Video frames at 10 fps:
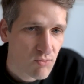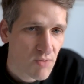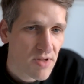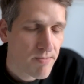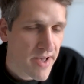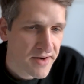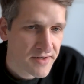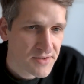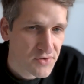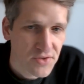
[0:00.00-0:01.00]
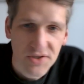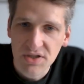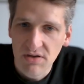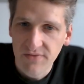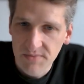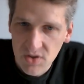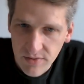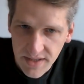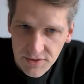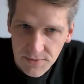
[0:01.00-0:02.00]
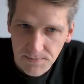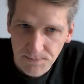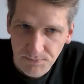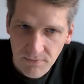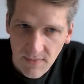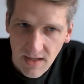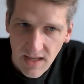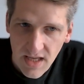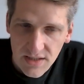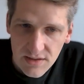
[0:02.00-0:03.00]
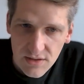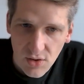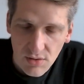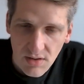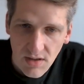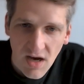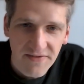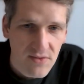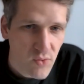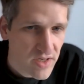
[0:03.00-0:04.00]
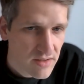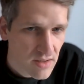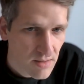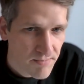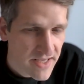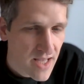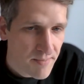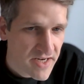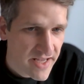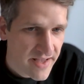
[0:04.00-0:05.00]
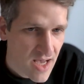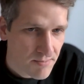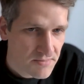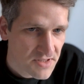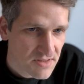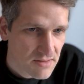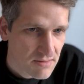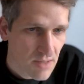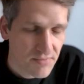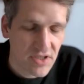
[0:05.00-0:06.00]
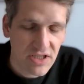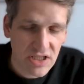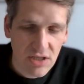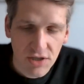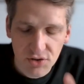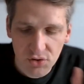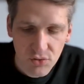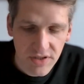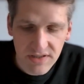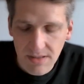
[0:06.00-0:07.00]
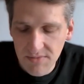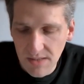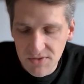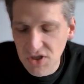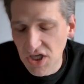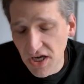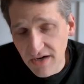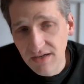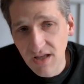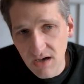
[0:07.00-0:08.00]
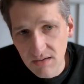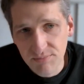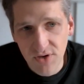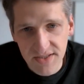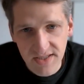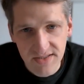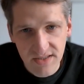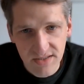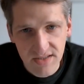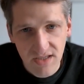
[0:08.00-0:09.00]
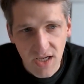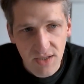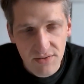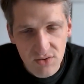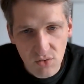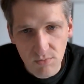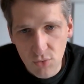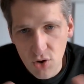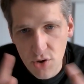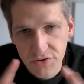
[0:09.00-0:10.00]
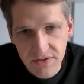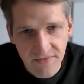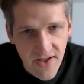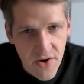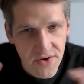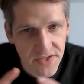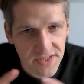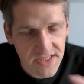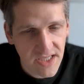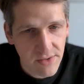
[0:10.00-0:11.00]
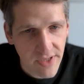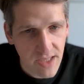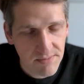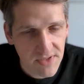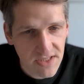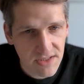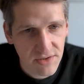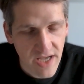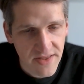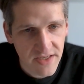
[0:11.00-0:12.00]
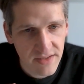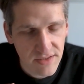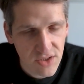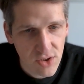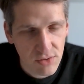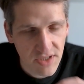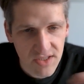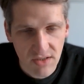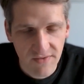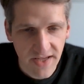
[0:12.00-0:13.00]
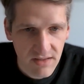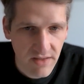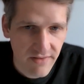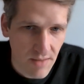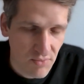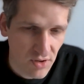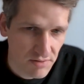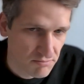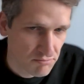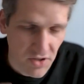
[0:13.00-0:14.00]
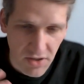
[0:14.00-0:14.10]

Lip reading: would be better to just start from scratch. So often when a big M&A happens, companies start to do these sometimes year-long processes to merge the various CRMs together. So they sort of like give up on,